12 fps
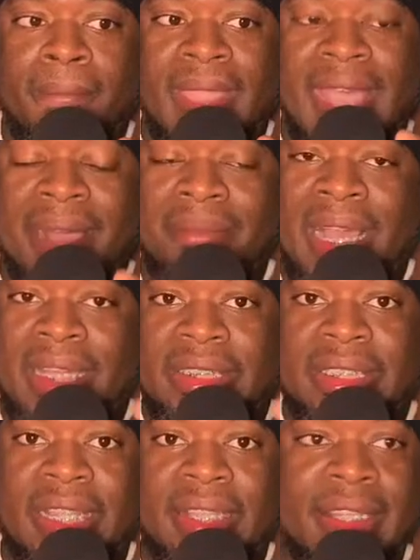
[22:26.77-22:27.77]
I'm not
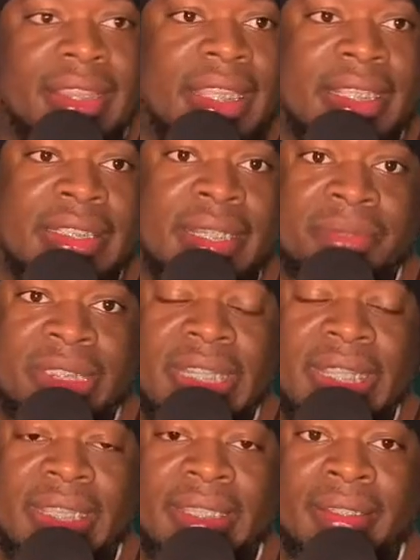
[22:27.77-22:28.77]
saying the things I'm
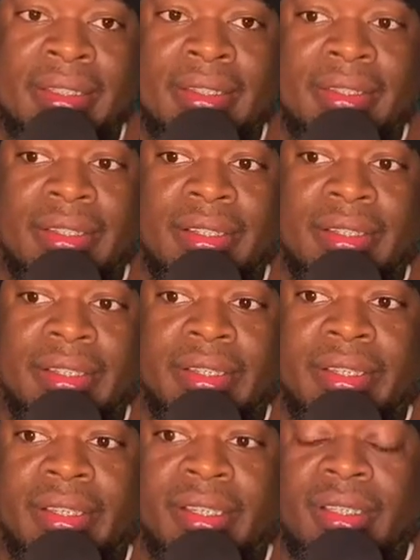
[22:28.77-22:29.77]
saying
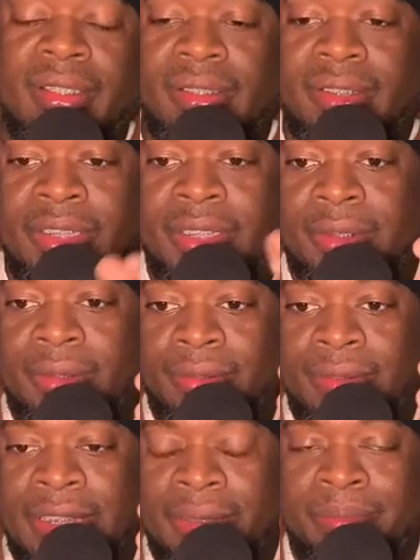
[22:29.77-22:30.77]
to
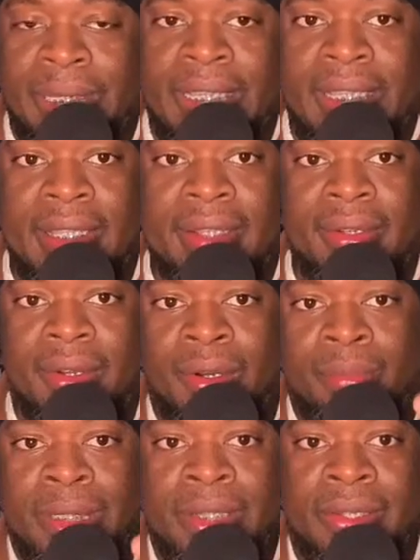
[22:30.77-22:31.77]
demean or
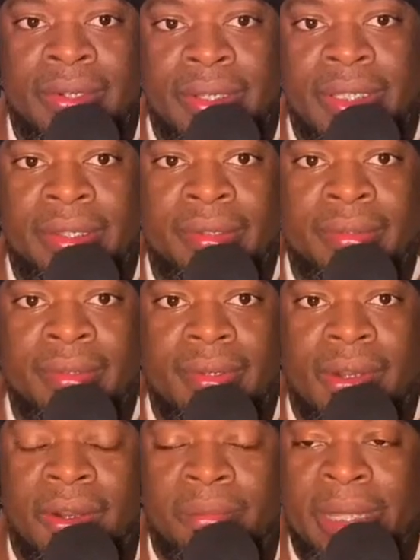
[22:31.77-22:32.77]
belittle you
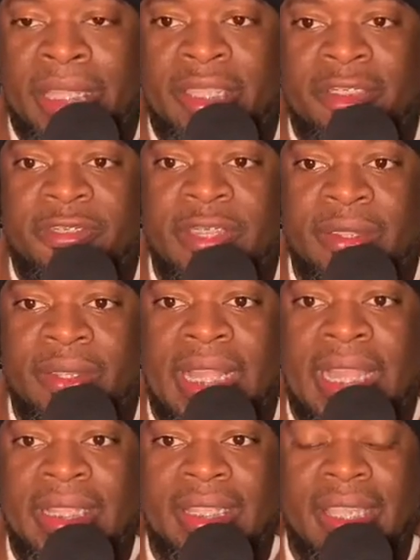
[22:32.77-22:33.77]
or make you feel
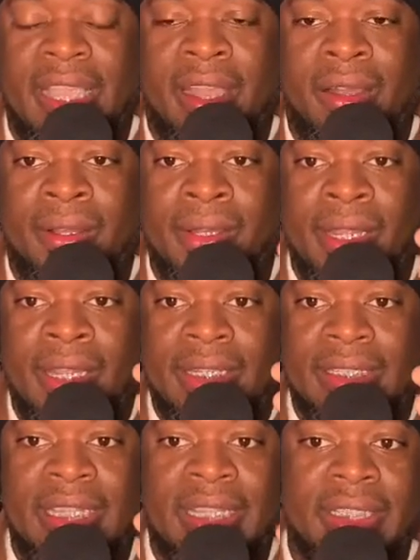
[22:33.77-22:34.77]
like y'all
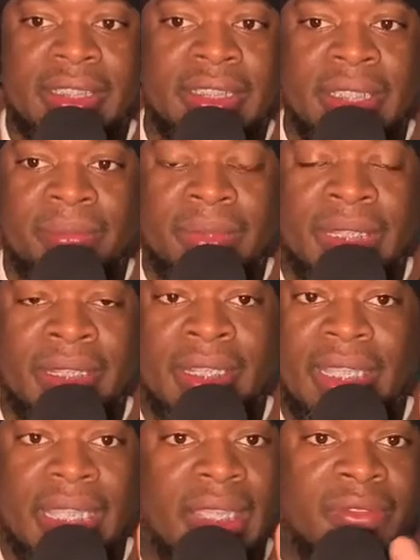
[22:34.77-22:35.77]
did something
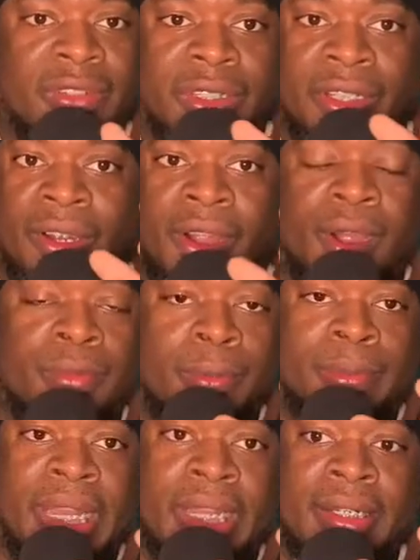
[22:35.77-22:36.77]
evil, you're horrible
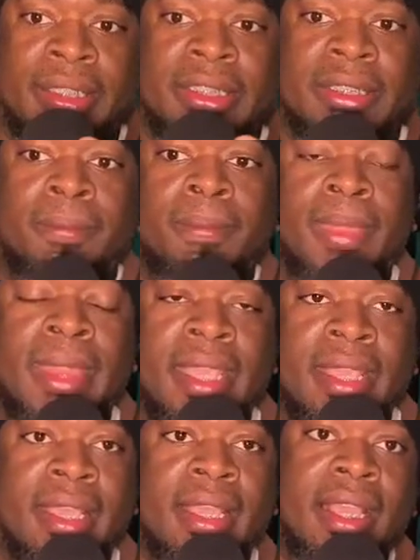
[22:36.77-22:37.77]
parents.
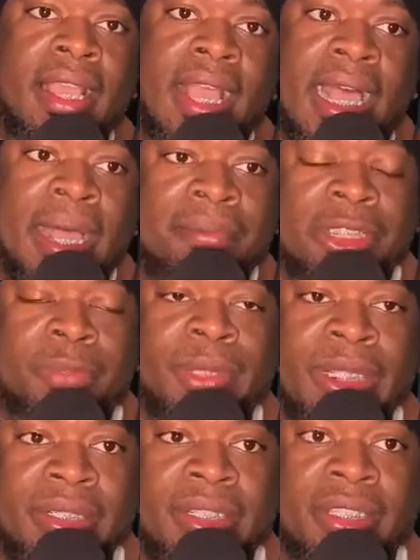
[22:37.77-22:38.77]
I'm
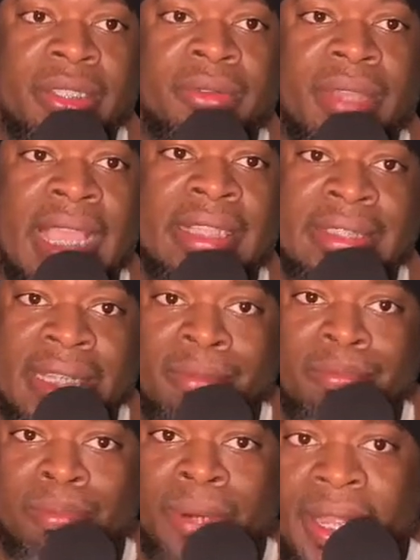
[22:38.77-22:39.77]
speaking to you as a
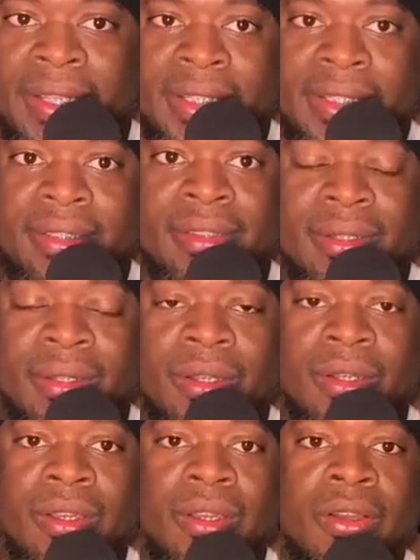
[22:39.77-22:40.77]
brother
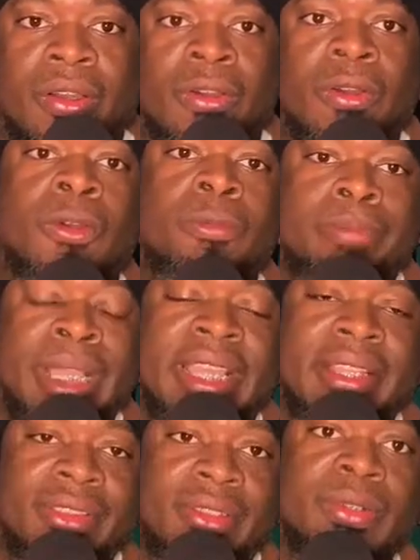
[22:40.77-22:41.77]
who
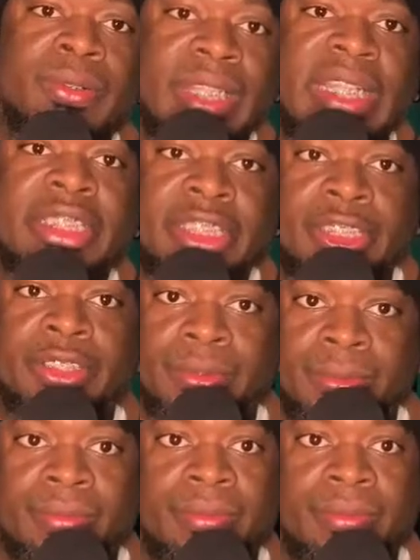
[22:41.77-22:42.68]
been through this too.